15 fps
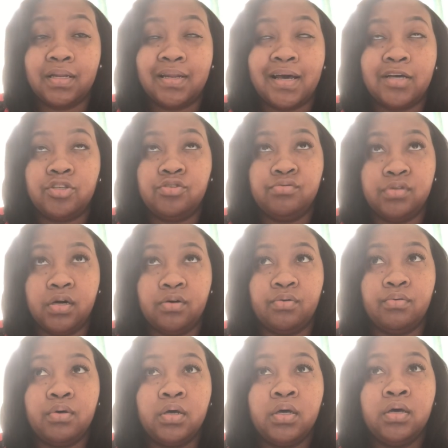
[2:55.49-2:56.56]
And as you
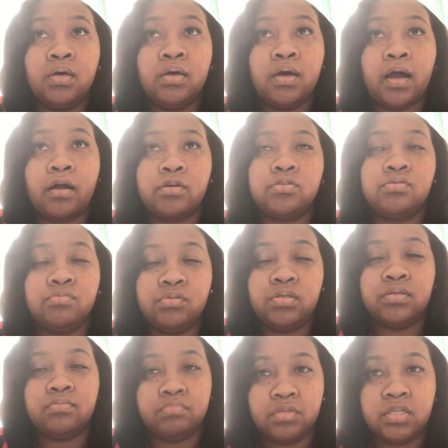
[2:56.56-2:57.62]
know, our school
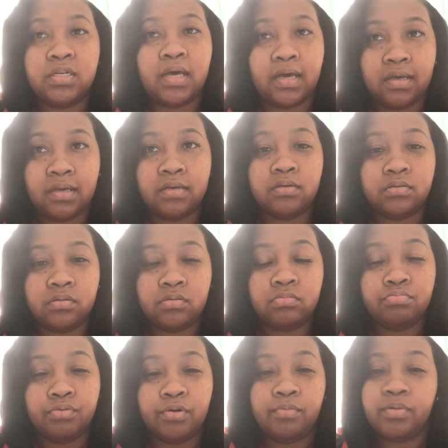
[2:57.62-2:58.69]
system today is
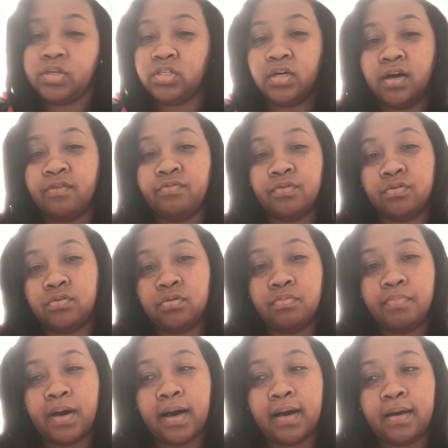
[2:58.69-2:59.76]
pretty much governed
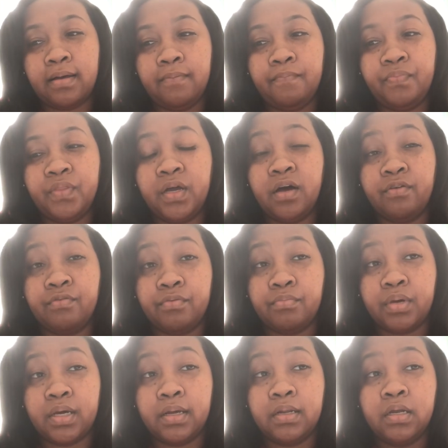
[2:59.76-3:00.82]
by the
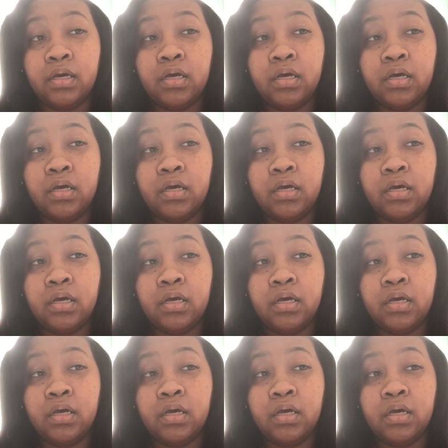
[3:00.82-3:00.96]
government.